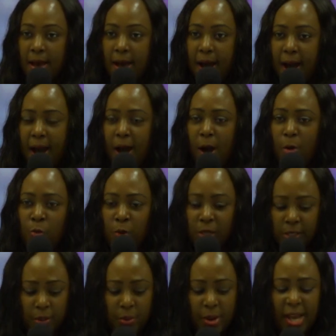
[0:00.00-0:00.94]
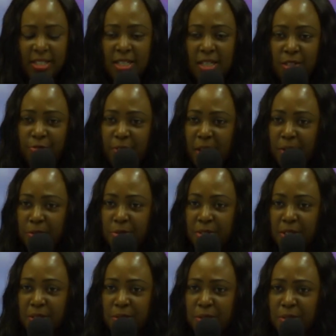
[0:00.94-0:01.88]
How will you identify
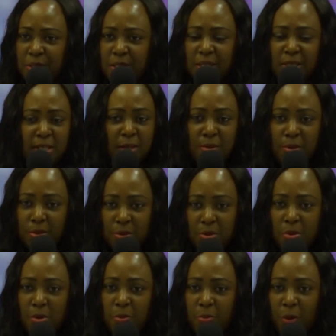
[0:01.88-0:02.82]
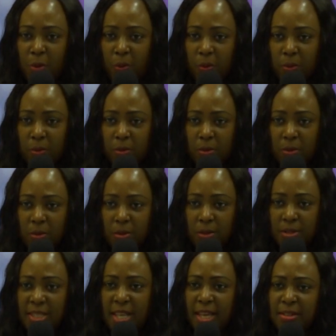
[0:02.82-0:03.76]
those things? Those things are not normal.
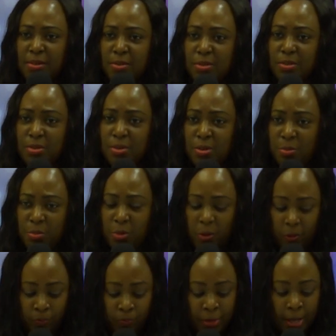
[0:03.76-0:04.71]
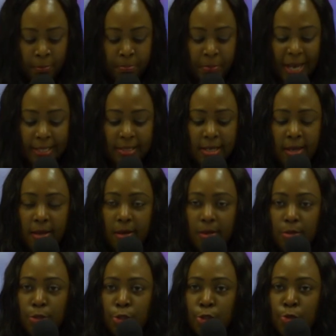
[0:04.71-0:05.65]
They are not normal. But
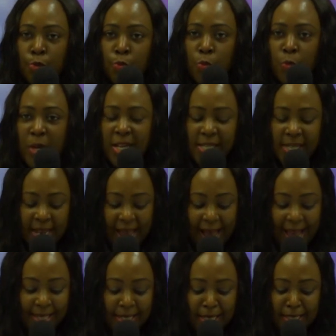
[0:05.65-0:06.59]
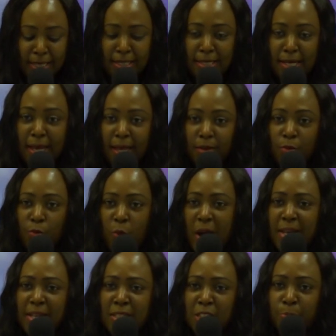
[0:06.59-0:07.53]
to really understand
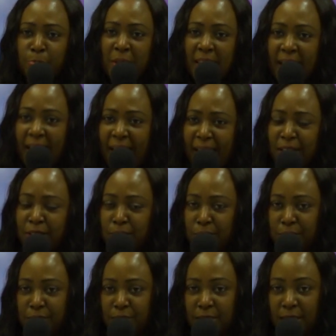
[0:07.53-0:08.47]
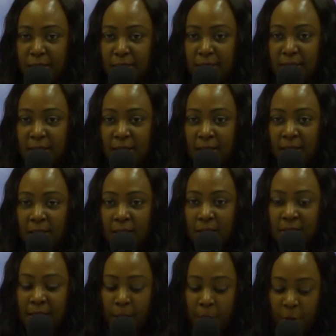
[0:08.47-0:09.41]
what is behind those things,
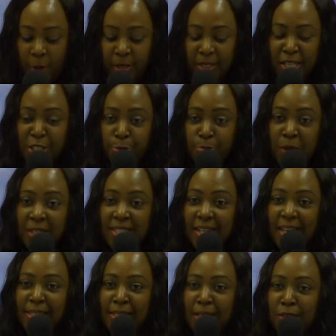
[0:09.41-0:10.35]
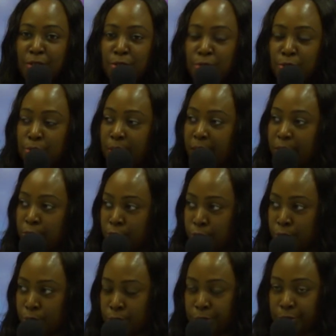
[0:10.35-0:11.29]
the Holy Spirit can lead you to the
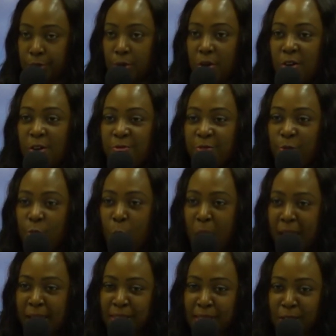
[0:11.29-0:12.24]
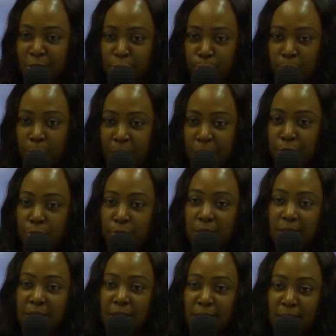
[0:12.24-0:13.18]
truth of why there's
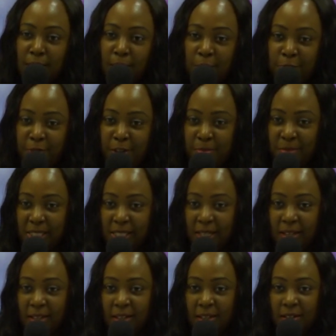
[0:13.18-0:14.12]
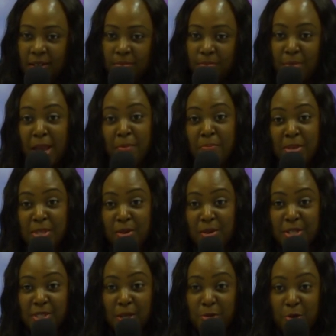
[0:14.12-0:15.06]
premature death in your family. Maybe there
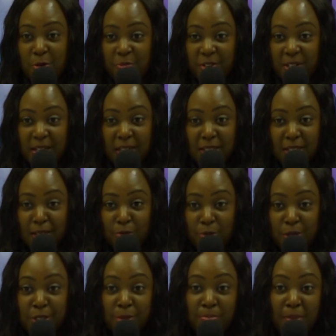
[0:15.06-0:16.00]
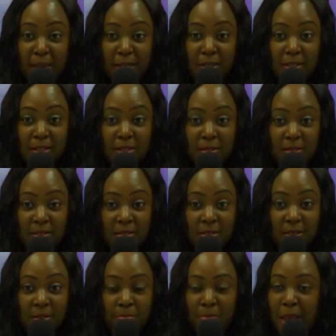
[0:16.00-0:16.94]
was a covenant that was made.
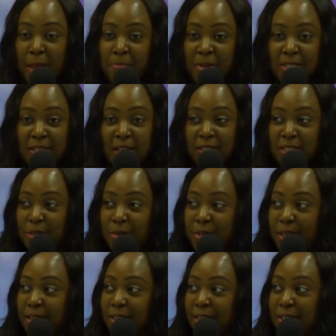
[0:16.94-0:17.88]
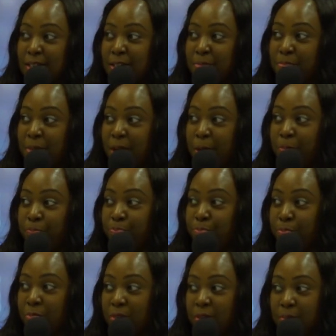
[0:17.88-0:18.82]
Maybe jajao yagenda
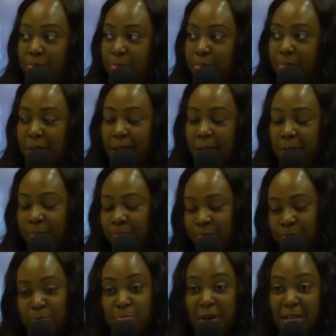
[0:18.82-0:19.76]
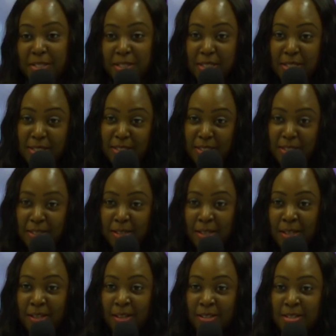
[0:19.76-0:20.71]
mba sezi.
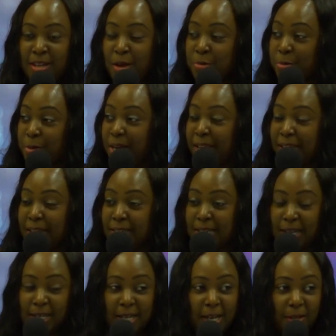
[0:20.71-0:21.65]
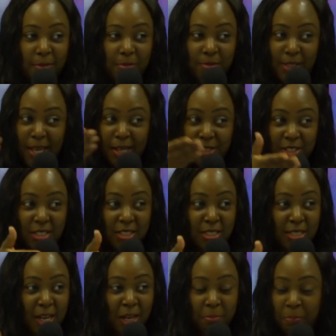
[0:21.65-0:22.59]
Now kula yendagano, like she
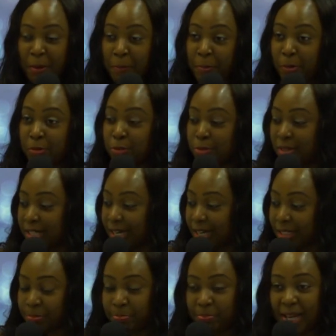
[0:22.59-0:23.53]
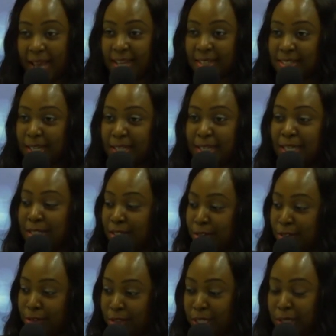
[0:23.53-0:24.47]
said, people cut blood, they get
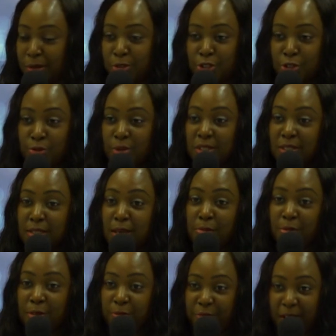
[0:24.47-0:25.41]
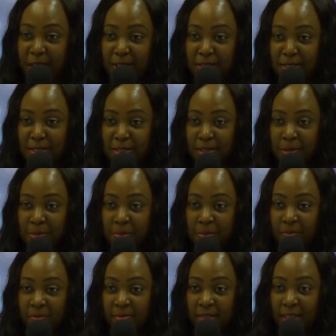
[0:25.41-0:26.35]
little children, sacrifice.
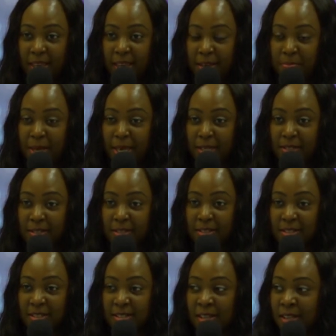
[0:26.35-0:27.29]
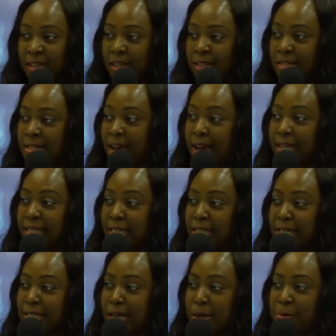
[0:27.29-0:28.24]
Amen? Now
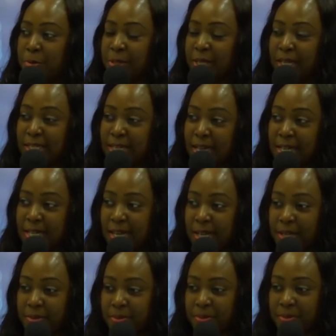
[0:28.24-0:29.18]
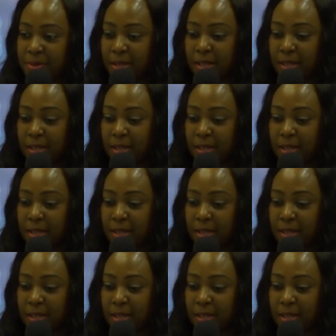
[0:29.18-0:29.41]
agenda na kula yendagano,